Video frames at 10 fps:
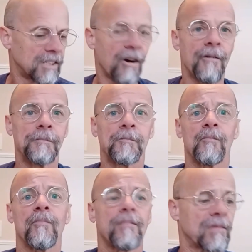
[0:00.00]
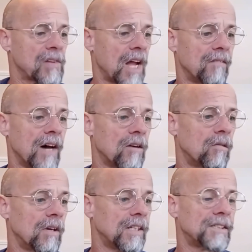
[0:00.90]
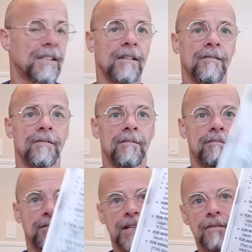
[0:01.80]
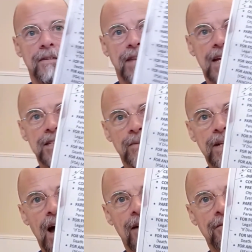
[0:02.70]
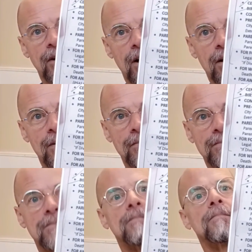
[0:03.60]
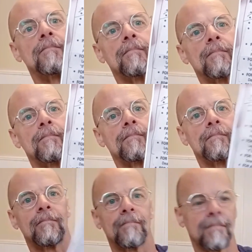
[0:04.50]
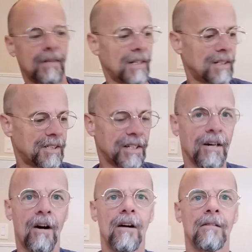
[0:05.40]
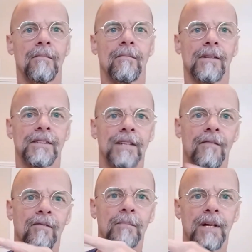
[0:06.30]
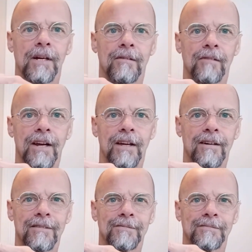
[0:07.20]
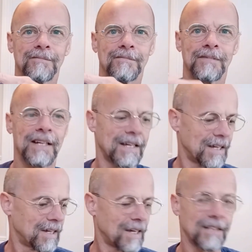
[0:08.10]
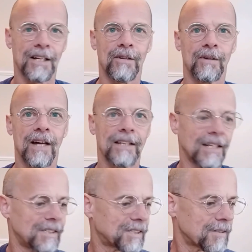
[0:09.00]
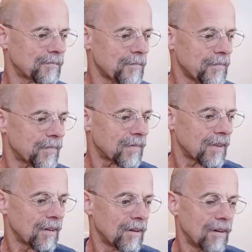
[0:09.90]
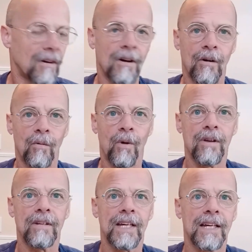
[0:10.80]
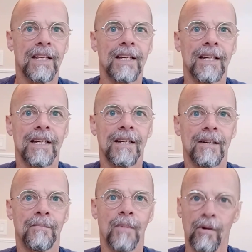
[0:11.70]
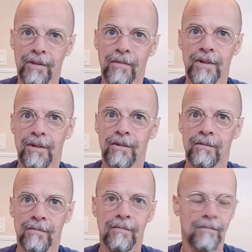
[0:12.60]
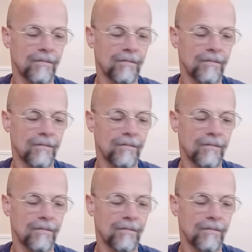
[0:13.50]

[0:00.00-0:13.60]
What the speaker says: So, I've got a whole list of the different things we got from City Hall. This stuff will be right here as I go down the list. What you need, both of you,